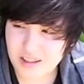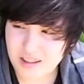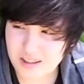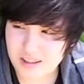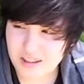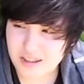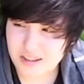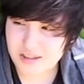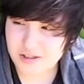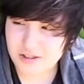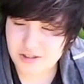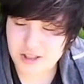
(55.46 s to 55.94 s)

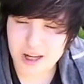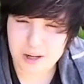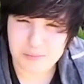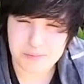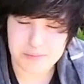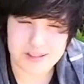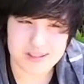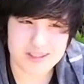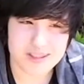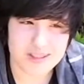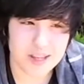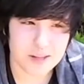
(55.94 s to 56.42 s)
like
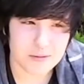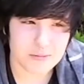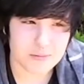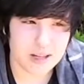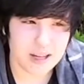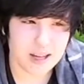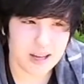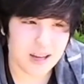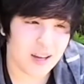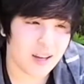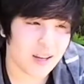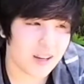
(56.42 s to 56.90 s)
trapped inside my
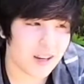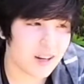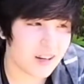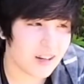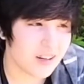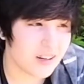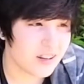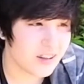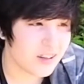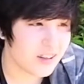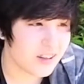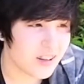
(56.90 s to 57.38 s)
head,
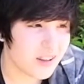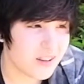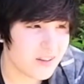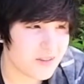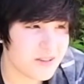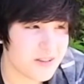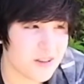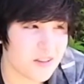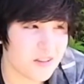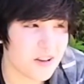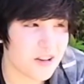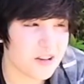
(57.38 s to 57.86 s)
and
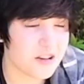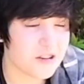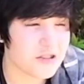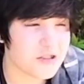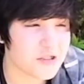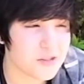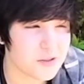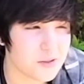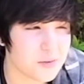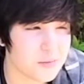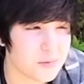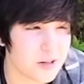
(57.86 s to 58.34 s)
there's nothing I could
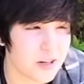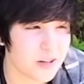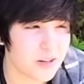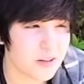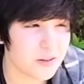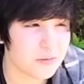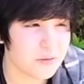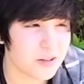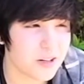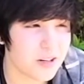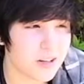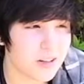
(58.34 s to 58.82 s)
do about
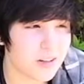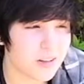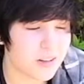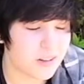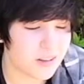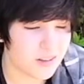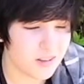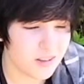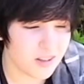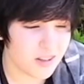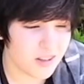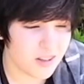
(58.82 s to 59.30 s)
it when I
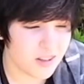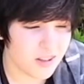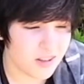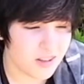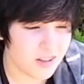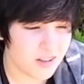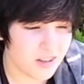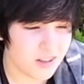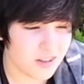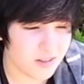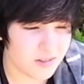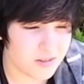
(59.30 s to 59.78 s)

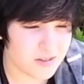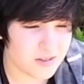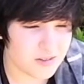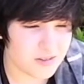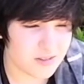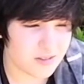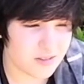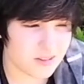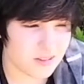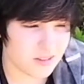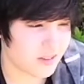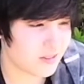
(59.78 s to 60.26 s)

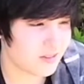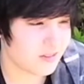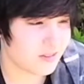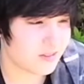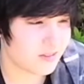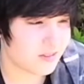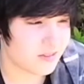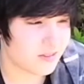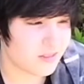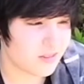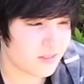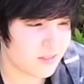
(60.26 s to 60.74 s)
like
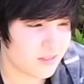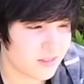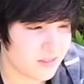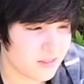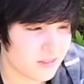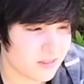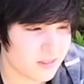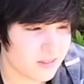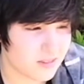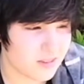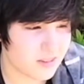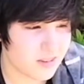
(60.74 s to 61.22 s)

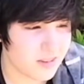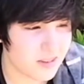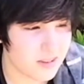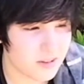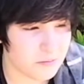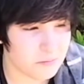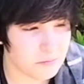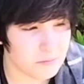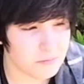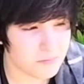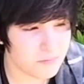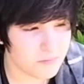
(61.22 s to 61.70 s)

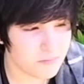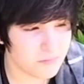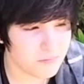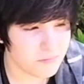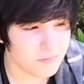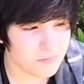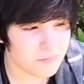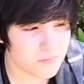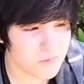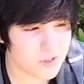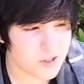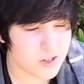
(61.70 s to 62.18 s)
in
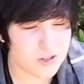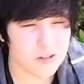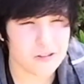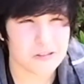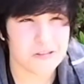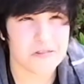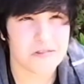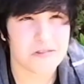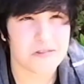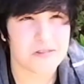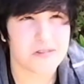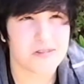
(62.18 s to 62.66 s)

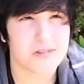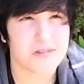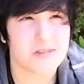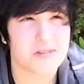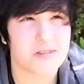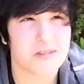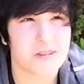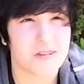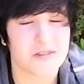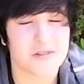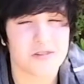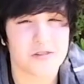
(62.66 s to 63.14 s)
starting
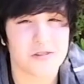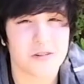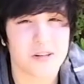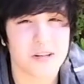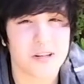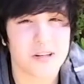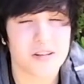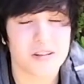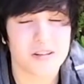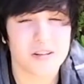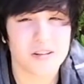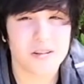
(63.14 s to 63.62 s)
sixth
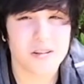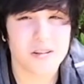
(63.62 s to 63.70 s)
grade.